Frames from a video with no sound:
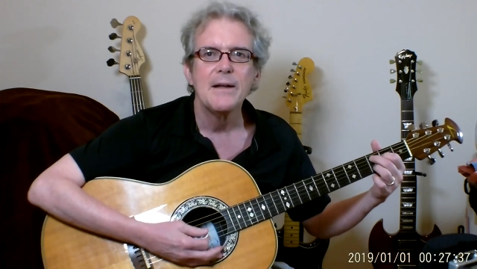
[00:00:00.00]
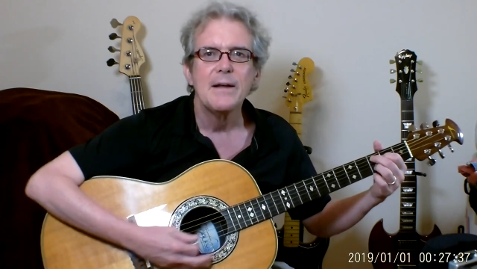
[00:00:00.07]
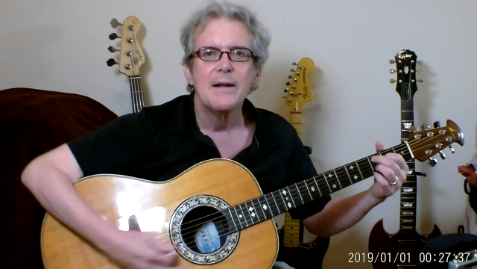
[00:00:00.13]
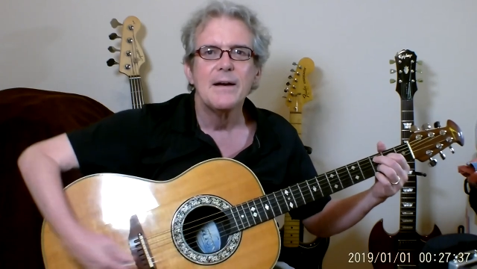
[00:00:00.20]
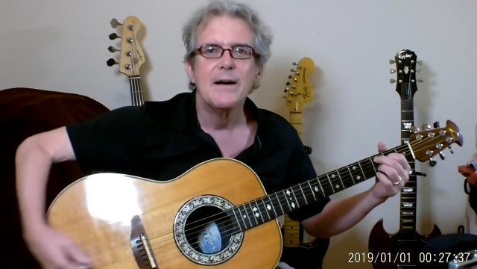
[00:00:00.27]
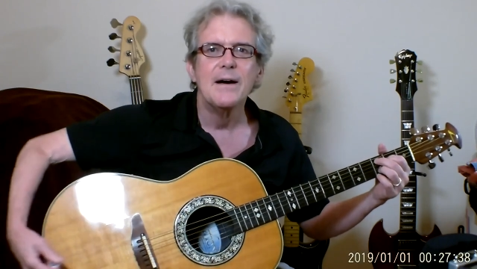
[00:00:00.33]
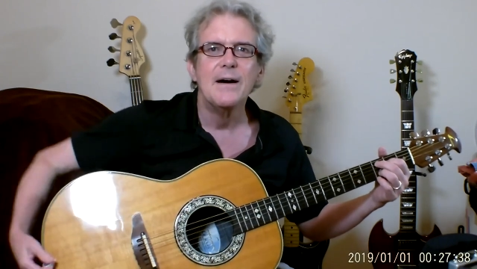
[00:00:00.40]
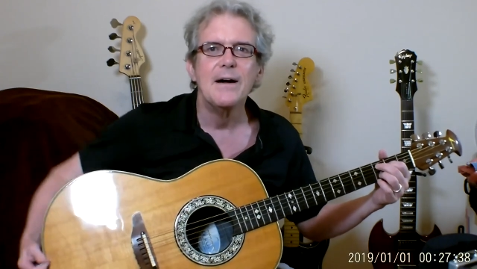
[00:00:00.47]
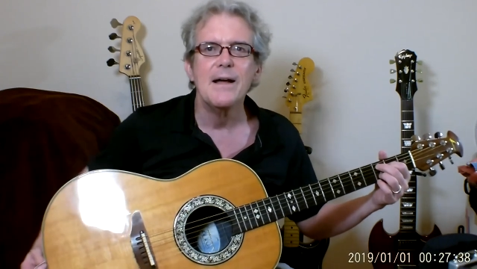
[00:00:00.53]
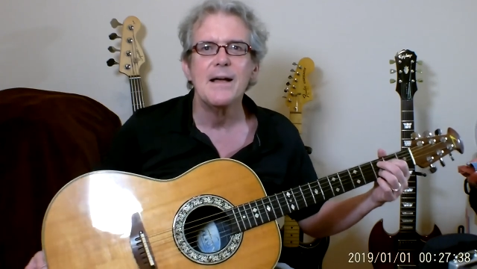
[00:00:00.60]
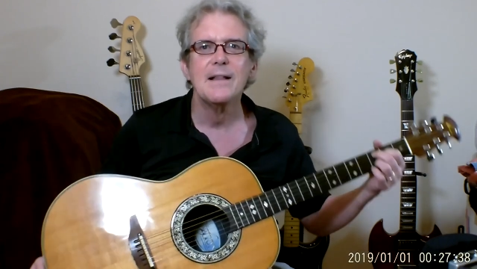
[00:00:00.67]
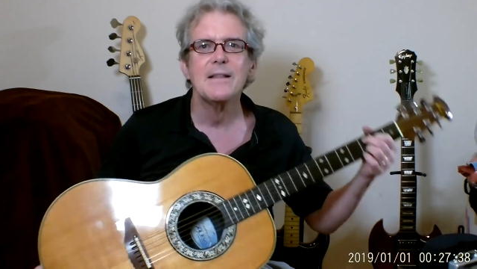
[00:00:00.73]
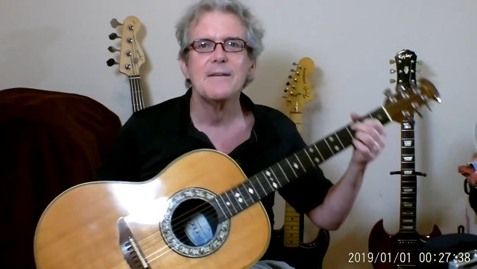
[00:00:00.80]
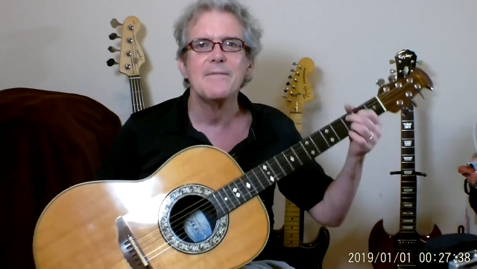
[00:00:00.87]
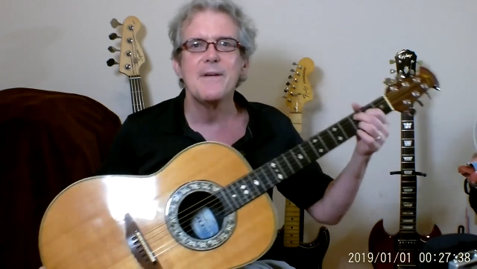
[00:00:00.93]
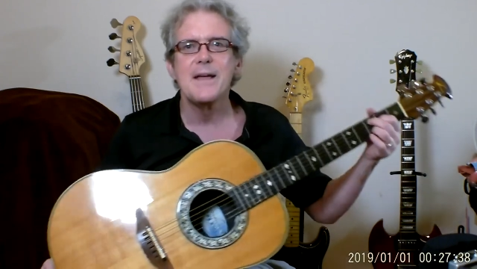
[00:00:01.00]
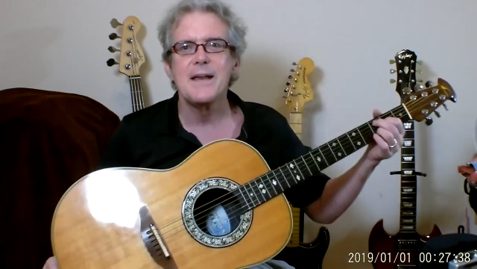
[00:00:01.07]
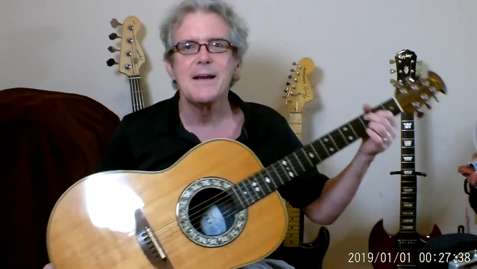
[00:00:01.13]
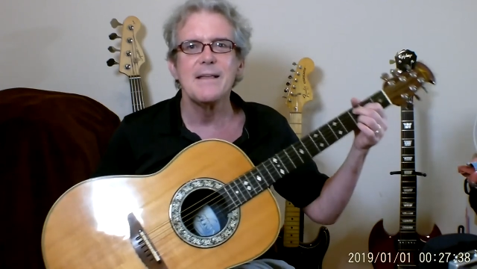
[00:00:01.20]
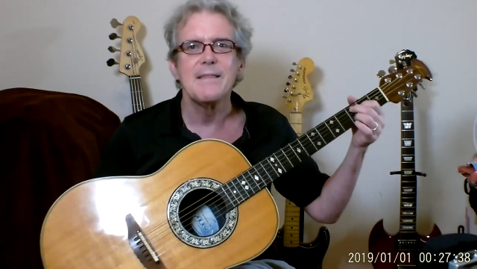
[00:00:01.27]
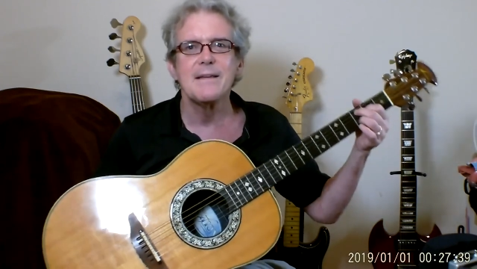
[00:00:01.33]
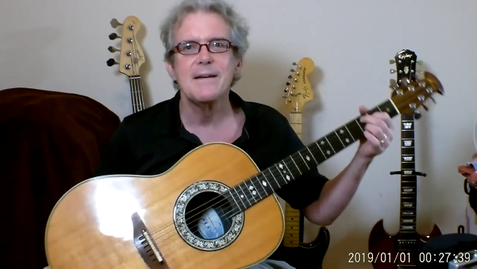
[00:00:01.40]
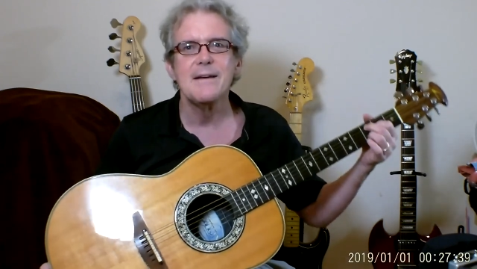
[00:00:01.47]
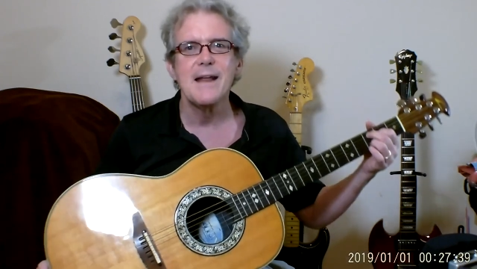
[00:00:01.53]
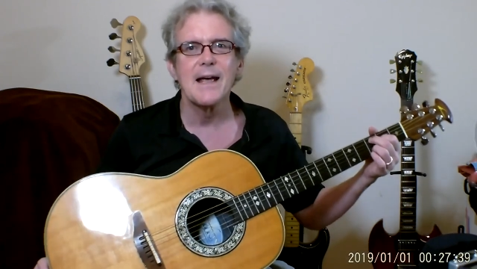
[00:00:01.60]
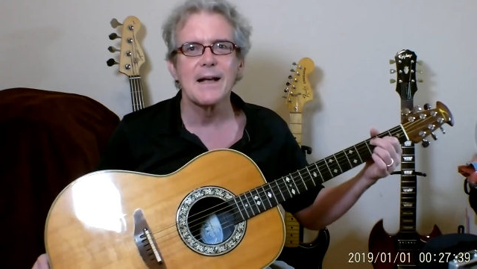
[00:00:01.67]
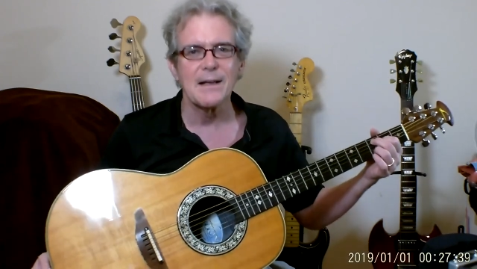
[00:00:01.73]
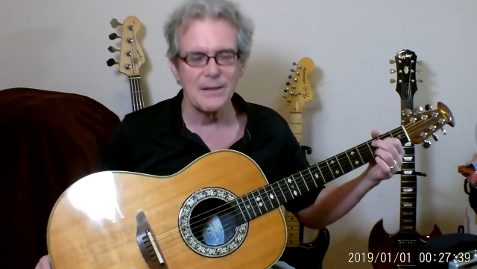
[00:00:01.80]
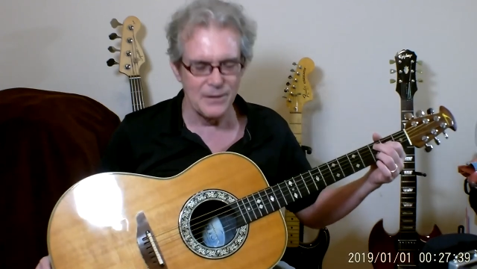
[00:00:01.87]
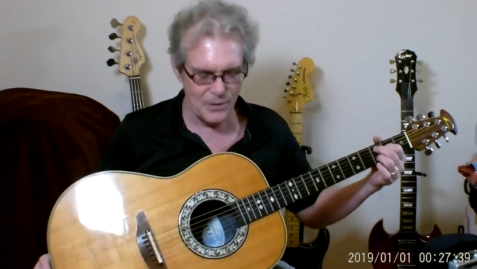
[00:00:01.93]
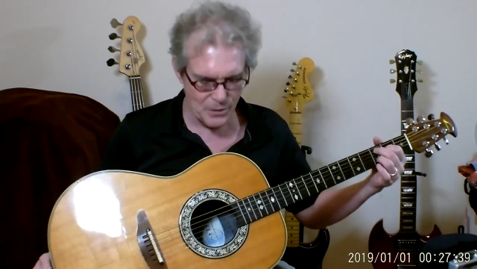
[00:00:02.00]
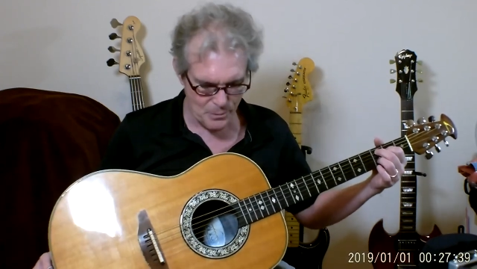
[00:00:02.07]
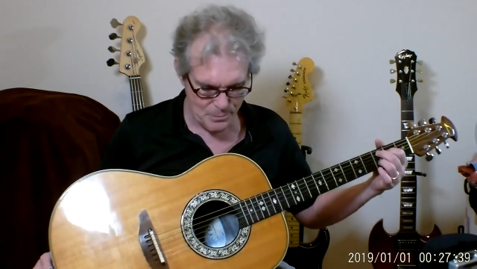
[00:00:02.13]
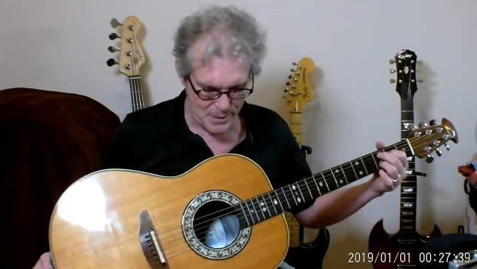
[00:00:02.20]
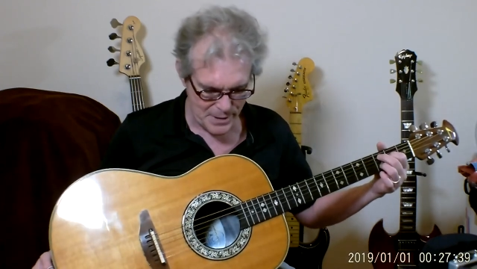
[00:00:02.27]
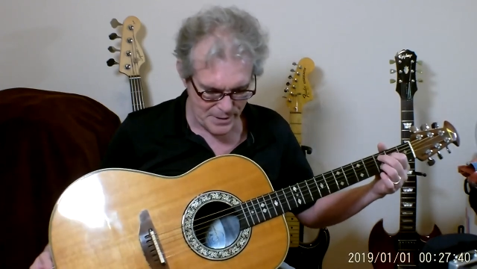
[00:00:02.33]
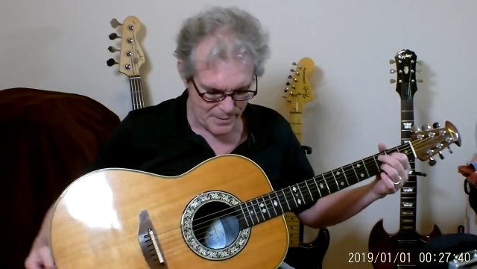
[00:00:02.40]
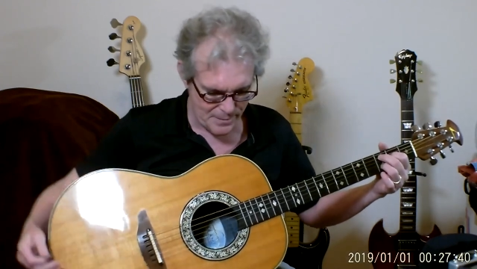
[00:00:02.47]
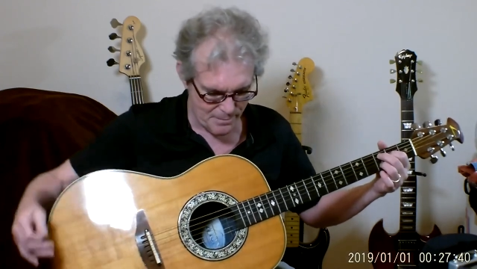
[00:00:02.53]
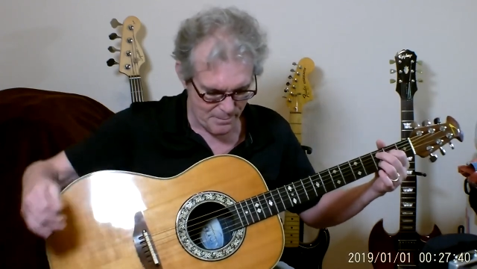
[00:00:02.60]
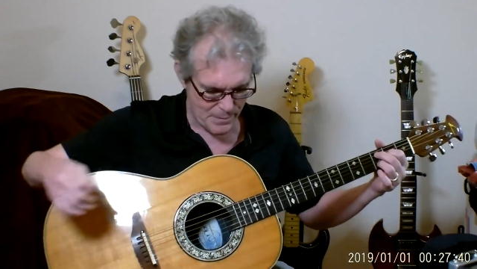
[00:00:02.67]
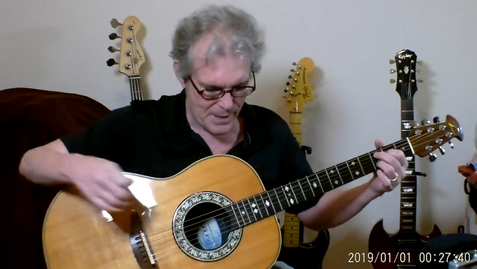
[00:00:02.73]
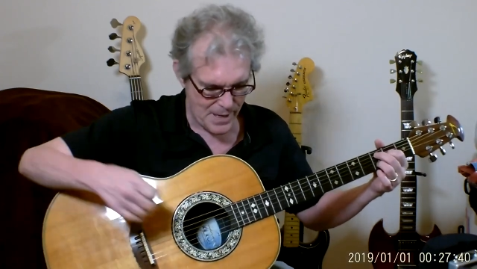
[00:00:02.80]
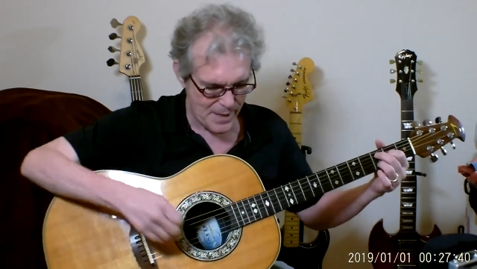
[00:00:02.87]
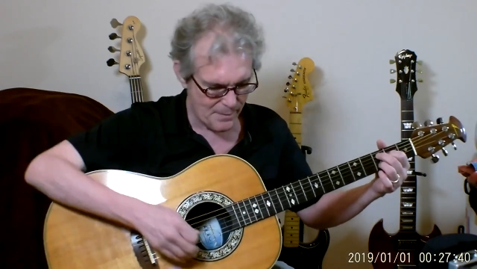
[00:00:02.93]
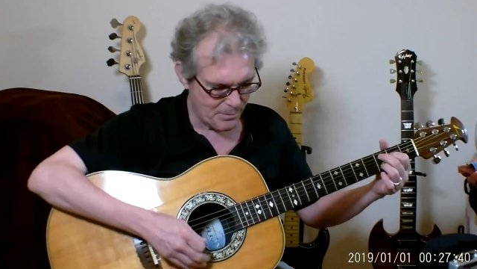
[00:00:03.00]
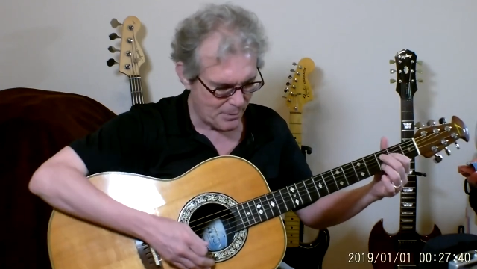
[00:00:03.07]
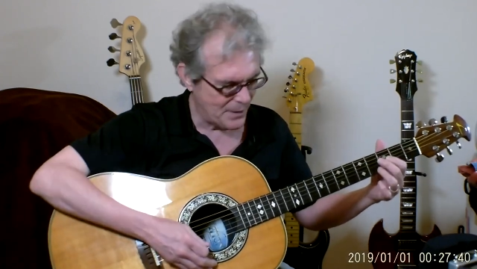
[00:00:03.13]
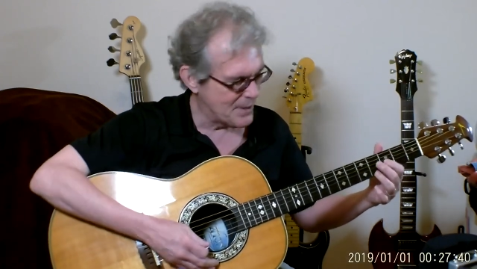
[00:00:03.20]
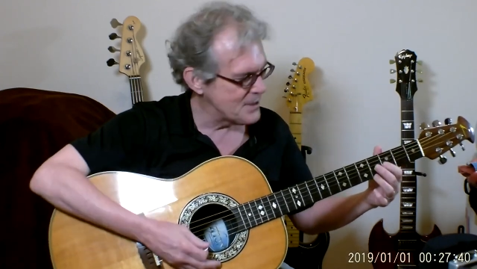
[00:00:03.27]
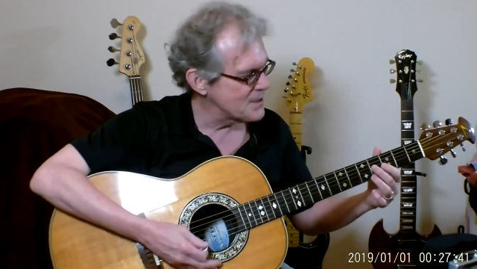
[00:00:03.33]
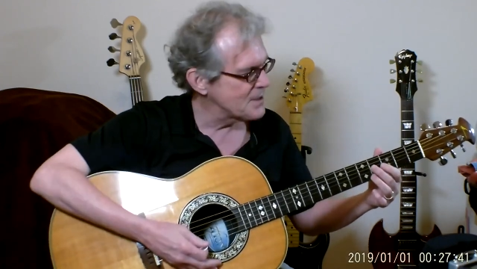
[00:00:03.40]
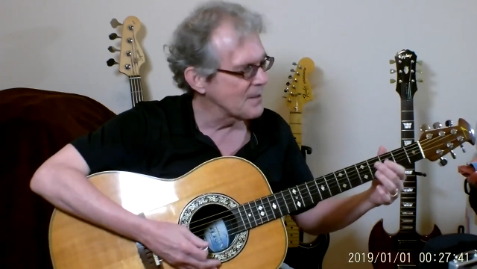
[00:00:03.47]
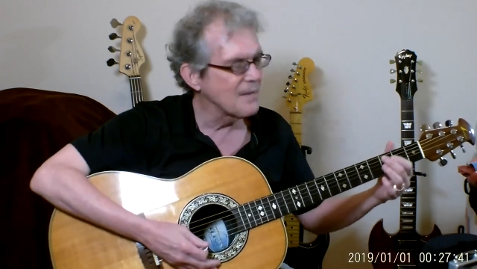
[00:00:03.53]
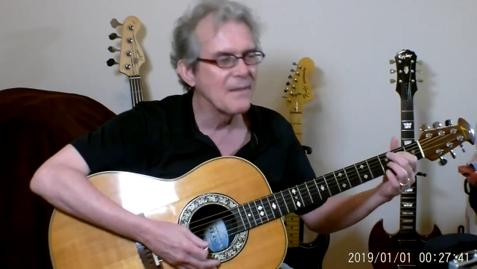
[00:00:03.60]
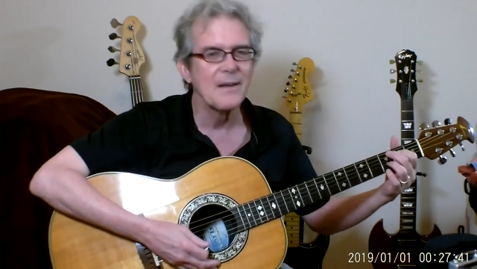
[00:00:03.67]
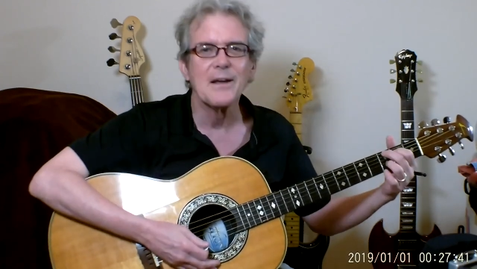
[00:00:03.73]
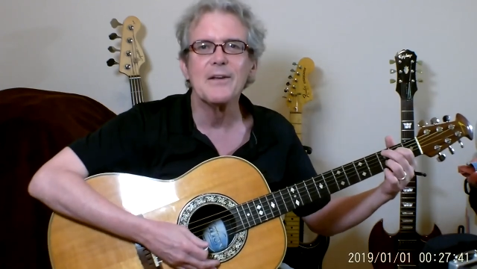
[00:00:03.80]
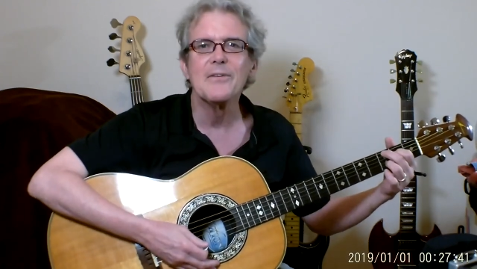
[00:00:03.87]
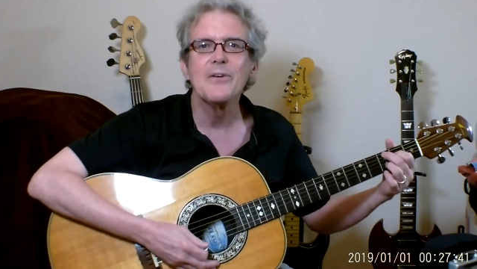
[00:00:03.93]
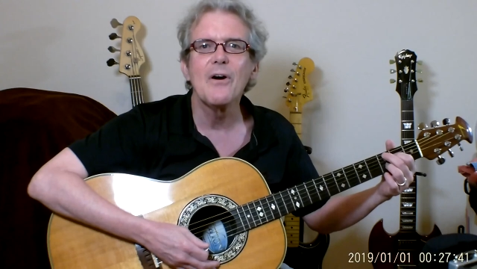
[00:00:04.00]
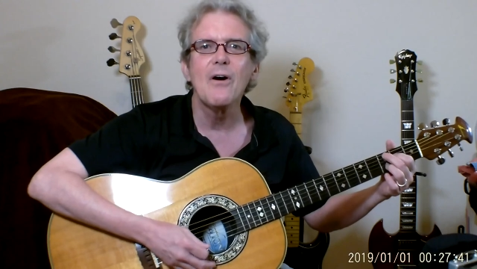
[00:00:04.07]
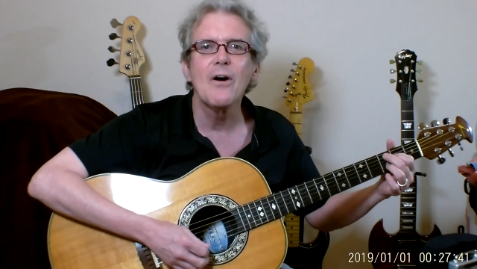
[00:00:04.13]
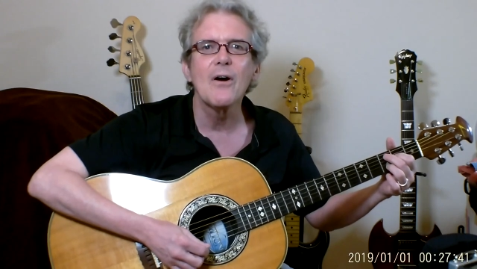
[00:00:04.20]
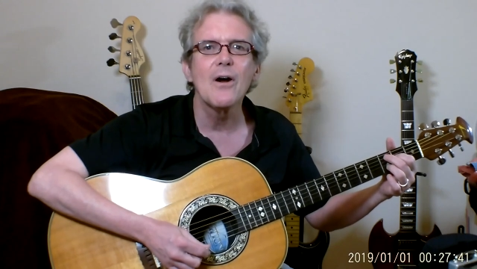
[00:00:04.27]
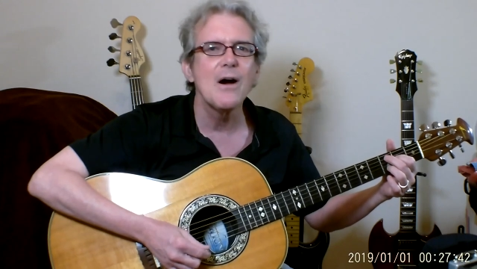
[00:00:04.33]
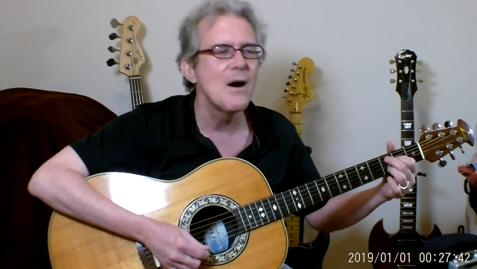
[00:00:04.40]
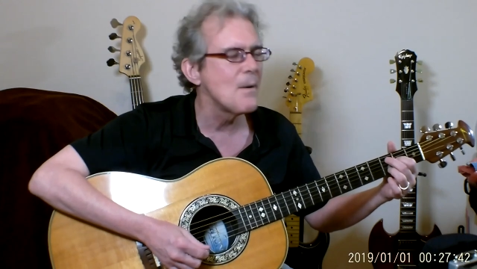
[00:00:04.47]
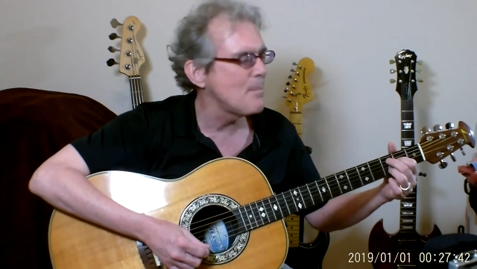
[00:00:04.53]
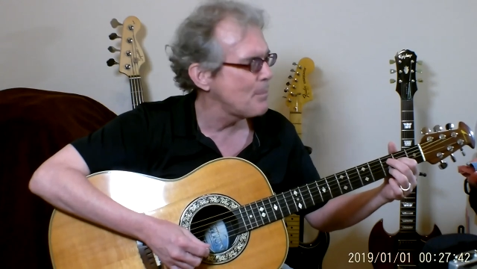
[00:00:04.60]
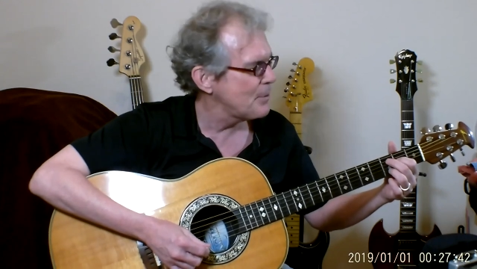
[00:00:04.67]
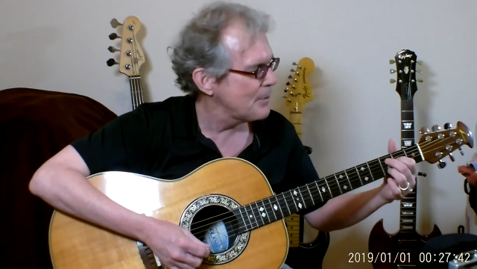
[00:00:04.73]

uh, elevating the neck a little bit by placing the guitar up